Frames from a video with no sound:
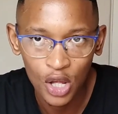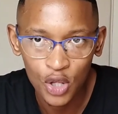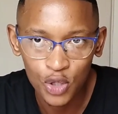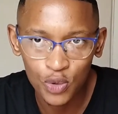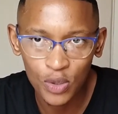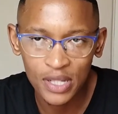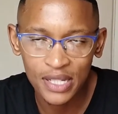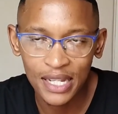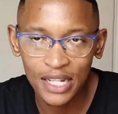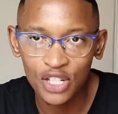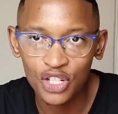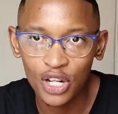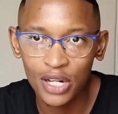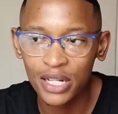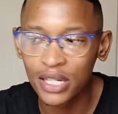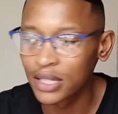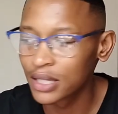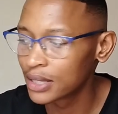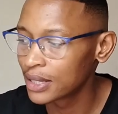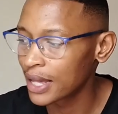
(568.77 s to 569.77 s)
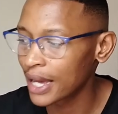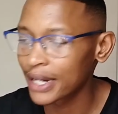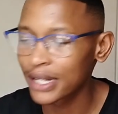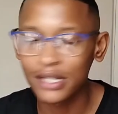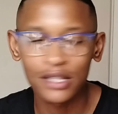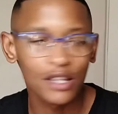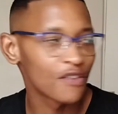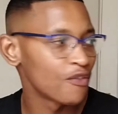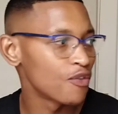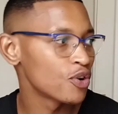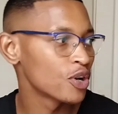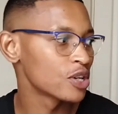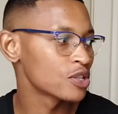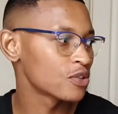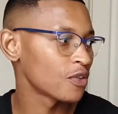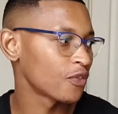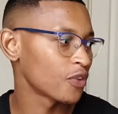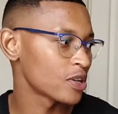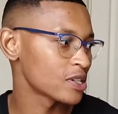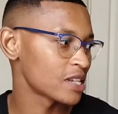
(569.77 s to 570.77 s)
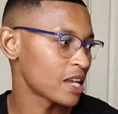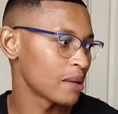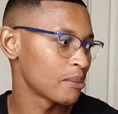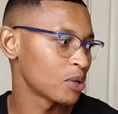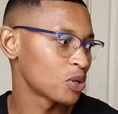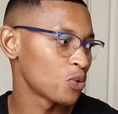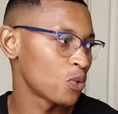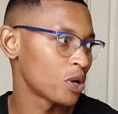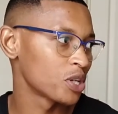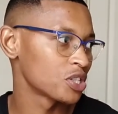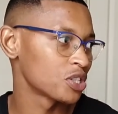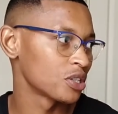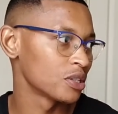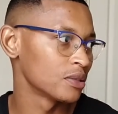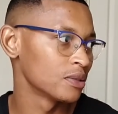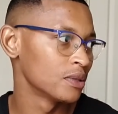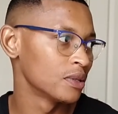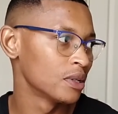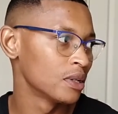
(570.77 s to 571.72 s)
So essentially, that is the focus of your assignment question,